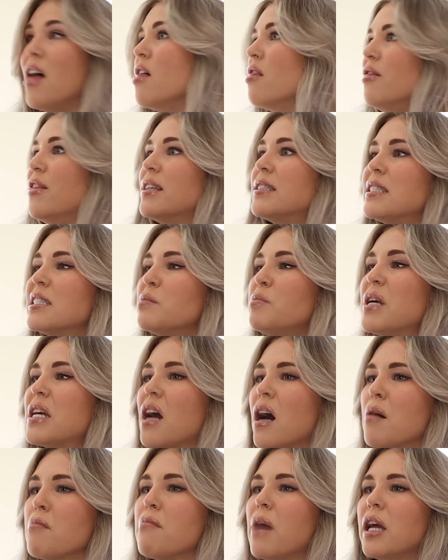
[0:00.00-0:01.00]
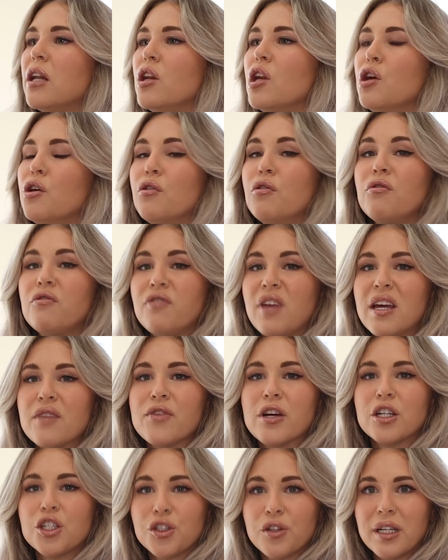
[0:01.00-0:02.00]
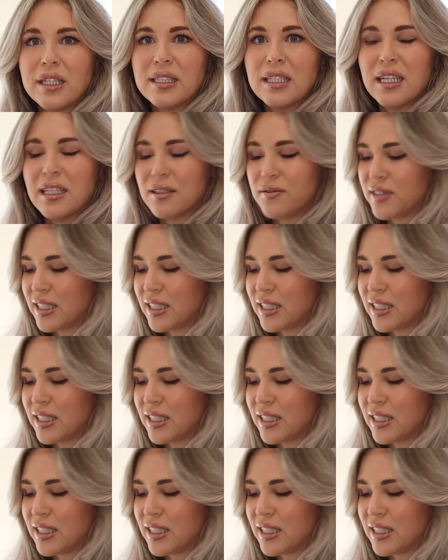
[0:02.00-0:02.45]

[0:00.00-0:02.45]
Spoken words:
This has become my new favorite treat to get with